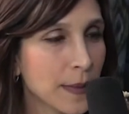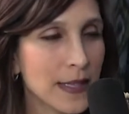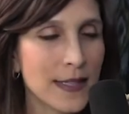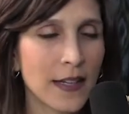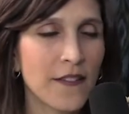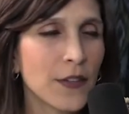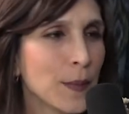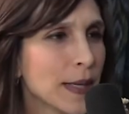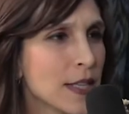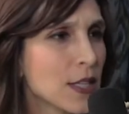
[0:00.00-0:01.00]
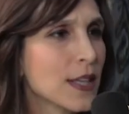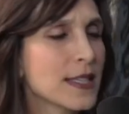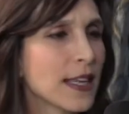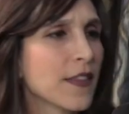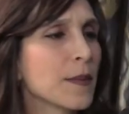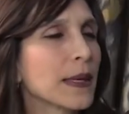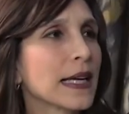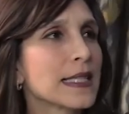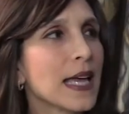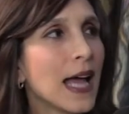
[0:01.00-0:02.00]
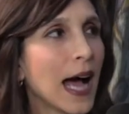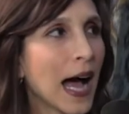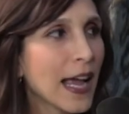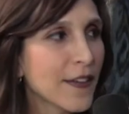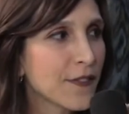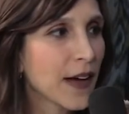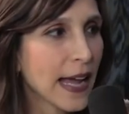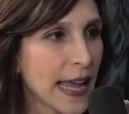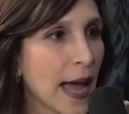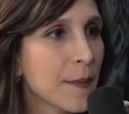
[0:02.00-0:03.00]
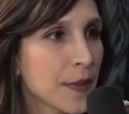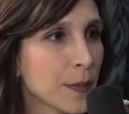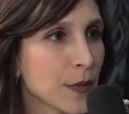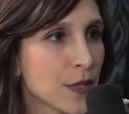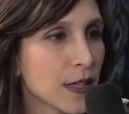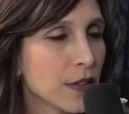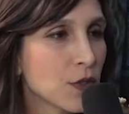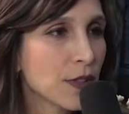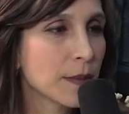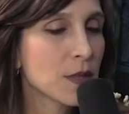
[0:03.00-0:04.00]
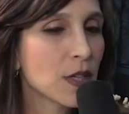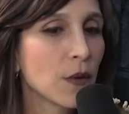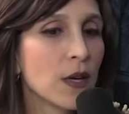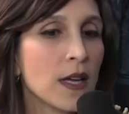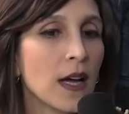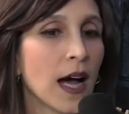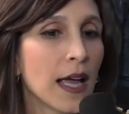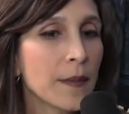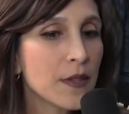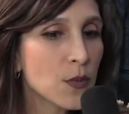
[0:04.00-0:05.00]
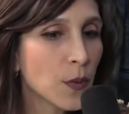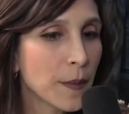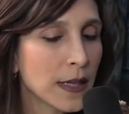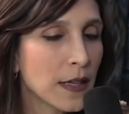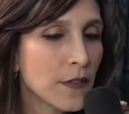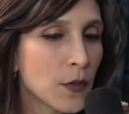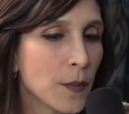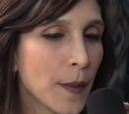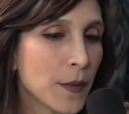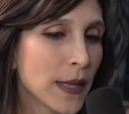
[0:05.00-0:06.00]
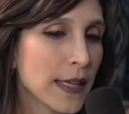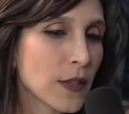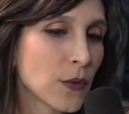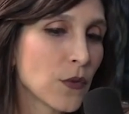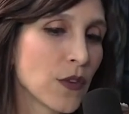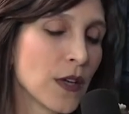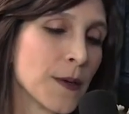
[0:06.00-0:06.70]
And it's not a film I saw, it's nothing, because I am the person in the dream. So I am this woman. And if you remember like those